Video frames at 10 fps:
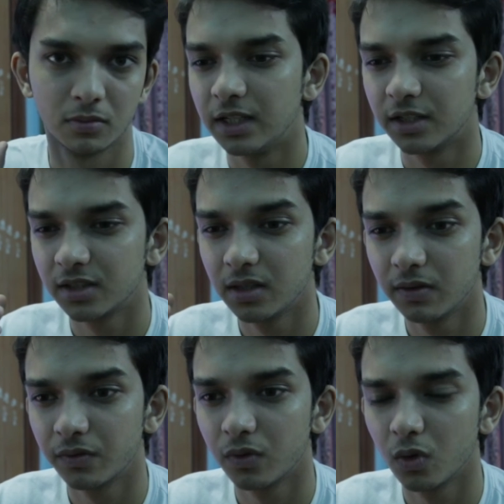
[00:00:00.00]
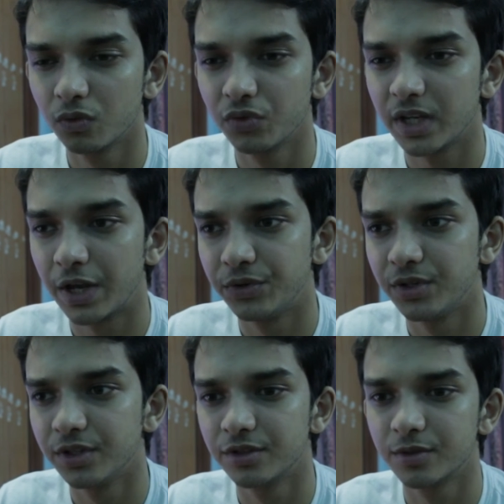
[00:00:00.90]
In a silver phone, the
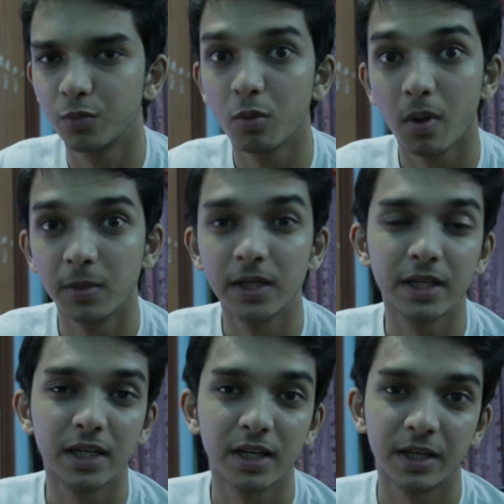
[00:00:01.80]
edge is probably